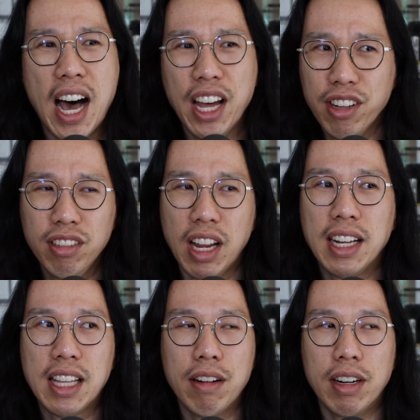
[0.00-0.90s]
I don't
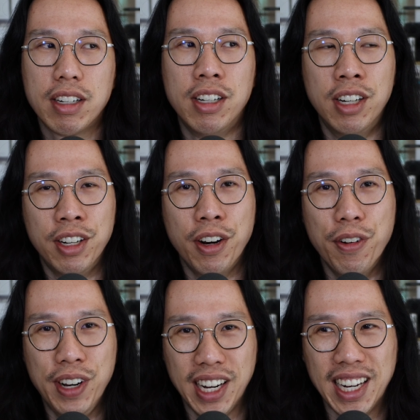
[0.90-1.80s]
like that record
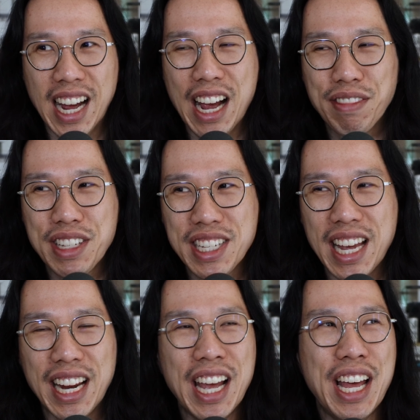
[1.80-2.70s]
really. I have to
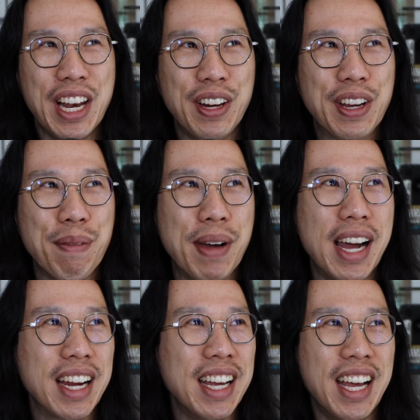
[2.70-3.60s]
say, looking
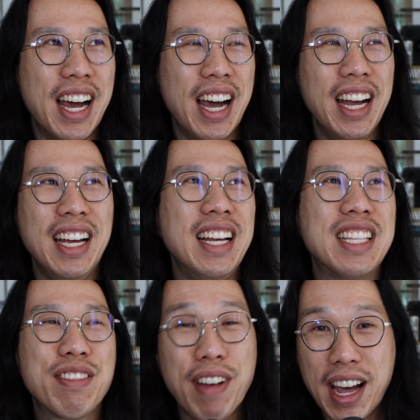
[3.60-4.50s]
back,
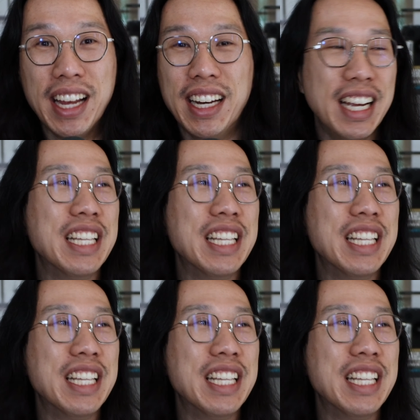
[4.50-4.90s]
it's fine.